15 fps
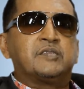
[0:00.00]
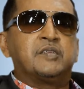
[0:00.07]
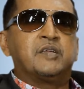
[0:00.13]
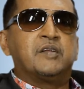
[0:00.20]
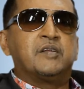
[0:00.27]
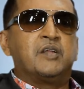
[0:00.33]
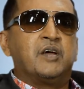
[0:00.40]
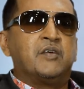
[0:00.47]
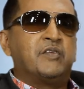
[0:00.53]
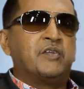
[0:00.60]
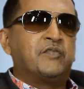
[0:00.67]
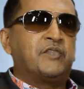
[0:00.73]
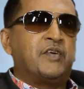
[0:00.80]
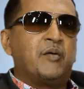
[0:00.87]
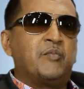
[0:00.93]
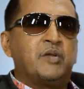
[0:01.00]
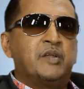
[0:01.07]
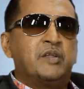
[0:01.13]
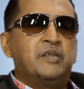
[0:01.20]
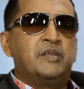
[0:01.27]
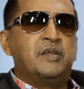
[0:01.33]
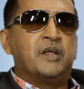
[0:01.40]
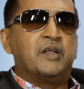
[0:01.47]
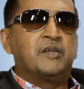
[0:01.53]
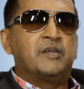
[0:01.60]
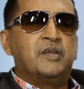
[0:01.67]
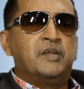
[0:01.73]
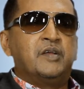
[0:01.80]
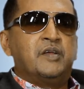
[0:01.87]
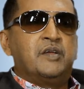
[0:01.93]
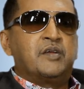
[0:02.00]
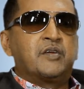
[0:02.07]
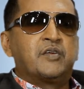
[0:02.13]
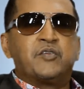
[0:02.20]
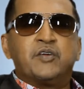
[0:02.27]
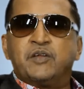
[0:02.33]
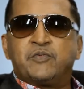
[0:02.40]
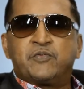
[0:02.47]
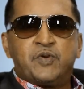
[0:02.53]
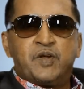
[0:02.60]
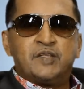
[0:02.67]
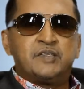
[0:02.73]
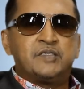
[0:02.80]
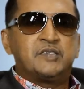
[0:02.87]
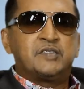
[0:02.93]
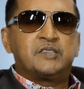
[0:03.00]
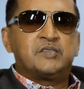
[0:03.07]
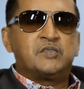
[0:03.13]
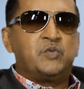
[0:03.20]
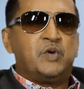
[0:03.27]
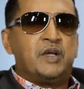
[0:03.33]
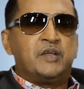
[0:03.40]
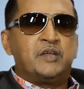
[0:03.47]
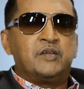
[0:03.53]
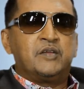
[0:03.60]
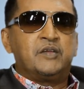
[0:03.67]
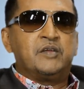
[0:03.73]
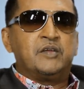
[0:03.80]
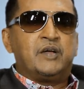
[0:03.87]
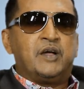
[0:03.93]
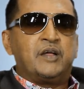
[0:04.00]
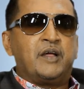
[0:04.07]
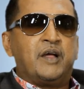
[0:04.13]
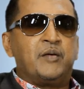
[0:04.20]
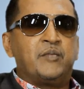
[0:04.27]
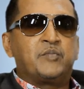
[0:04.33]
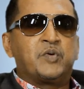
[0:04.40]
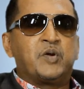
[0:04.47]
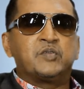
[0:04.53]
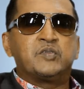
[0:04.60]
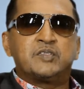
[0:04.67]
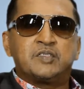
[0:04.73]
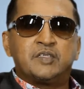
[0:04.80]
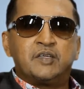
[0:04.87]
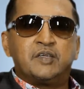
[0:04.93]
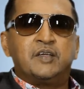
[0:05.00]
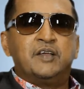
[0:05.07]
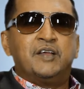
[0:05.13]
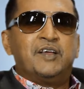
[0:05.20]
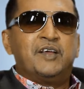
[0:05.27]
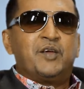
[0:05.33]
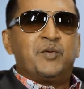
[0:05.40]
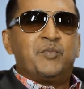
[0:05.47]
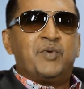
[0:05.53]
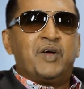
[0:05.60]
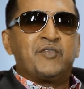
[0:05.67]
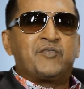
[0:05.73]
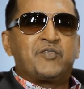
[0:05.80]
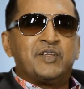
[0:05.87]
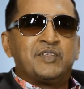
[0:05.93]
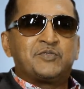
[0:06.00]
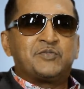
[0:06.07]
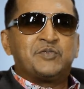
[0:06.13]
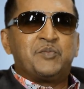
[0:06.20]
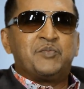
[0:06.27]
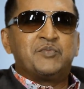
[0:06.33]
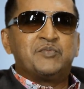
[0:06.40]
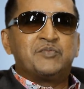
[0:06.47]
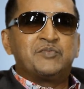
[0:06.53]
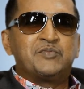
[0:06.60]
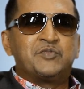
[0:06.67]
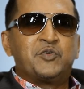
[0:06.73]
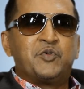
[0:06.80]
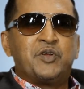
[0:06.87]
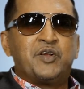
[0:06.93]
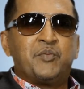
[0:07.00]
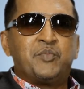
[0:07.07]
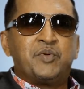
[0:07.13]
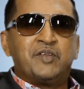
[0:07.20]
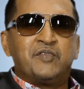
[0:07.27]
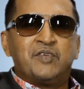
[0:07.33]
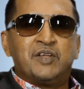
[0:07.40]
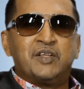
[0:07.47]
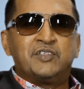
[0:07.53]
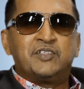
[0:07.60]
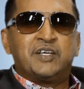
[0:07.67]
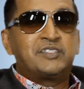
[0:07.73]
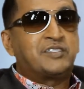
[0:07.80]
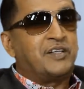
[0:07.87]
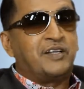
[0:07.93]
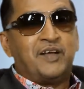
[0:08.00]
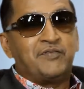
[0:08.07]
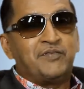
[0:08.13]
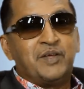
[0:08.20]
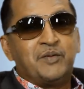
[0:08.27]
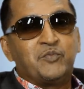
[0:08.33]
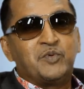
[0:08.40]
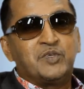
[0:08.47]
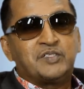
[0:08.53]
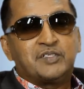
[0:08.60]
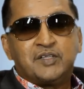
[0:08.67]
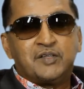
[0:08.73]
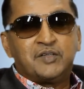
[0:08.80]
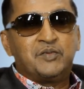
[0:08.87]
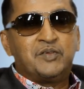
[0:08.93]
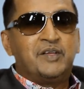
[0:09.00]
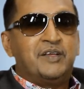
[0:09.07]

and loving family and great friends who I am proud to say my friends from growing up in the village, I still have them. We still,